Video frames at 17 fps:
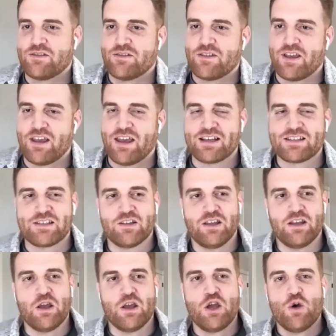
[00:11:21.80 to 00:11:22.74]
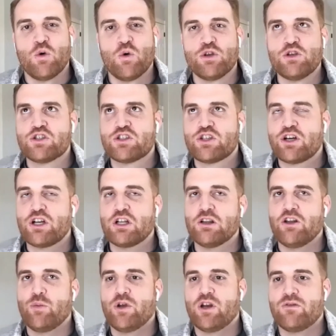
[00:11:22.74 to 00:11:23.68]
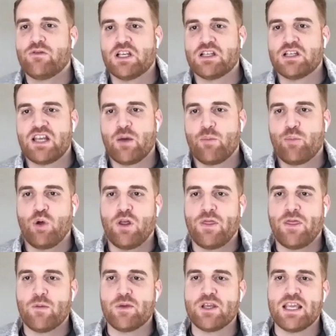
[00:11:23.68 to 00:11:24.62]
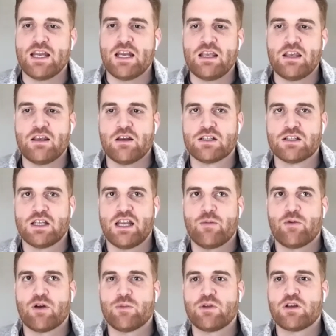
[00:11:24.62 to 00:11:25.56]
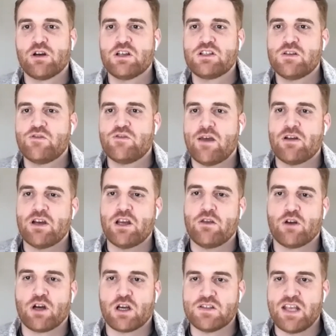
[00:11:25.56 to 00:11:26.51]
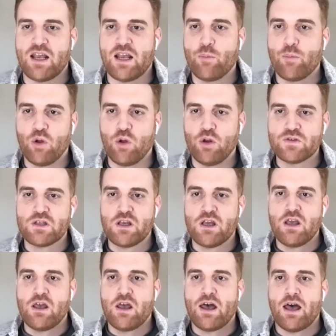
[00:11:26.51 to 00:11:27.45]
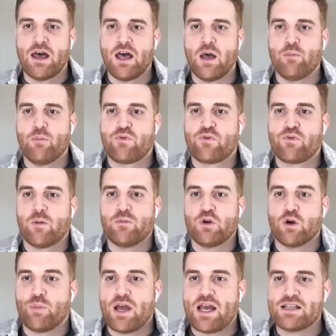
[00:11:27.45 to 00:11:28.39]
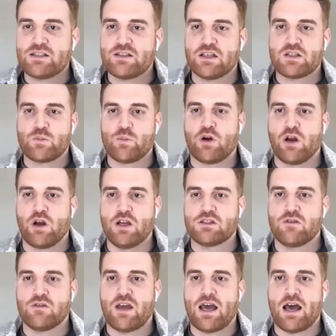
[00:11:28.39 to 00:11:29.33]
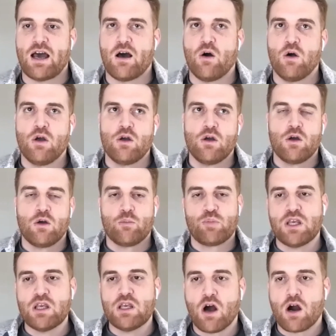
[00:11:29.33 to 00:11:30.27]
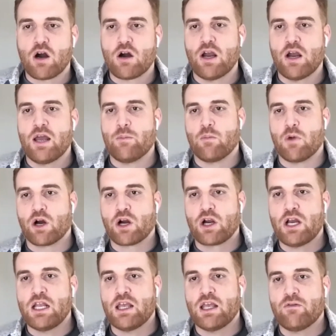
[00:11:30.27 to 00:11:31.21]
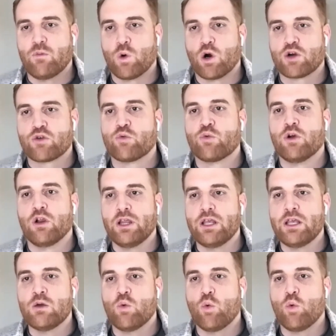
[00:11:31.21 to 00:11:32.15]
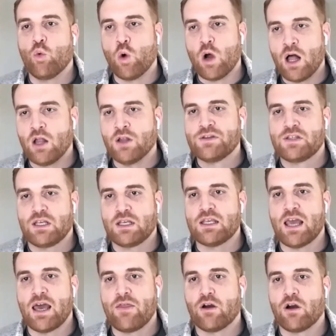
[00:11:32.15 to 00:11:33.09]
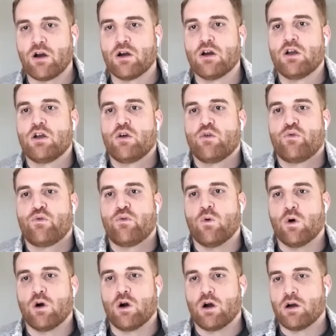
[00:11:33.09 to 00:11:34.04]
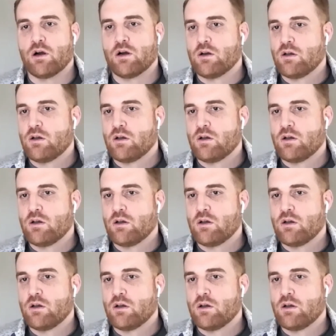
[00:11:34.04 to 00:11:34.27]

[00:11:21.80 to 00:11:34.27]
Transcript: Excellent. Well, you shared a little bit of an example at the beginning here today, but I'm curious if you have any other examples from your past experience of how PR and marketing have worked really well together for,